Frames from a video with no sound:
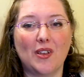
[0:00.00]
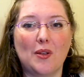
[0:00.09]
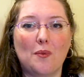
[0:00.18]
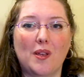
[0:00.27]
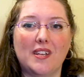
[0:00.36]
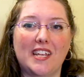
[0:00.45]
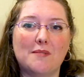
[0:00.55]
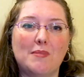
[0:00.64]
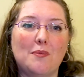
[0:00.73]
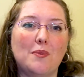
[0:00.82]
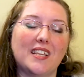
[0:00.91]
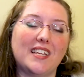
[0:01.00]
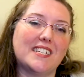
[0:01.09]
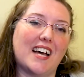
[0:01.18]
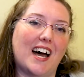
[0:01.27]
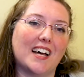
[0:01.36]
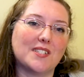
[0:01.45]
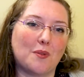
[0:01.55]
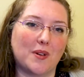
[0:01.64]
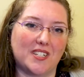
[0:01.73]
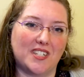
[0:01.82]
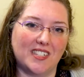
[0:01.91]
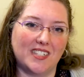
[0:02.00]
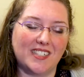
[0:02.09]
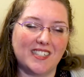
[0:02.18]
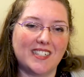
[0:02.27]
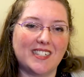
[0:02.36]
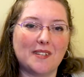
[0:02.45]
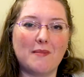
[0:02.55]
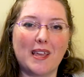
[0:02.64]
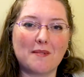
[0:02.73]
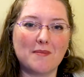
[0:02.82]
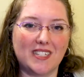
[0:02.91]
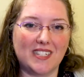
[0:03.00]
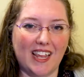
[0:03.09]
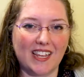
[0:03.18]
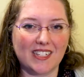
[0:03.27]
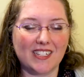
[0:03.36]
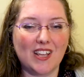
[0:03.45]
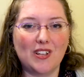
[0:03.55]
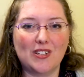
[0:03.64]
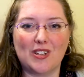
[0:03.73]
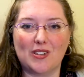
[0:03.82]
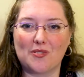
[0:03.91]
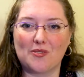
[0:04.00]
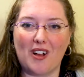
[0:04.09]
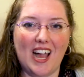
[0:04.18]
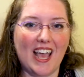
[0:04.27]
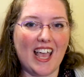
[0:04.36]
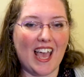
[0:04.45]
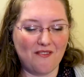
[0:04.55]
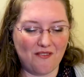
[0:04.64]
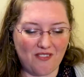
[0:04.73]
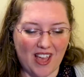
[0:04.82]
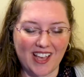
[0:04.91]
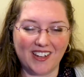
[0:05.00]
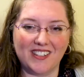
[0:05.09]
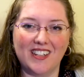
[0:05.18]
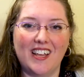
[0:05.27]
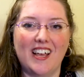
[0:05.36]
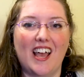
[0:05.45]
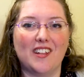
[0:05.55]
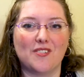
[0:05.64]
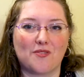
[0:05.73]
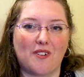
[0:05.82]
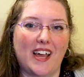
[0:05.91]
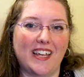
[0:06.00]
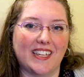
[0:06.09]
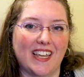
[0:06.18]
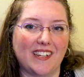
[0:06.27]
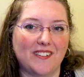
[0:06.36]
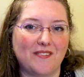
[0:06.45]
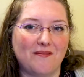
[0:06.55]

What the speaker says: We need to be willing to ask questions, to make mistakes, to try and fail and try again.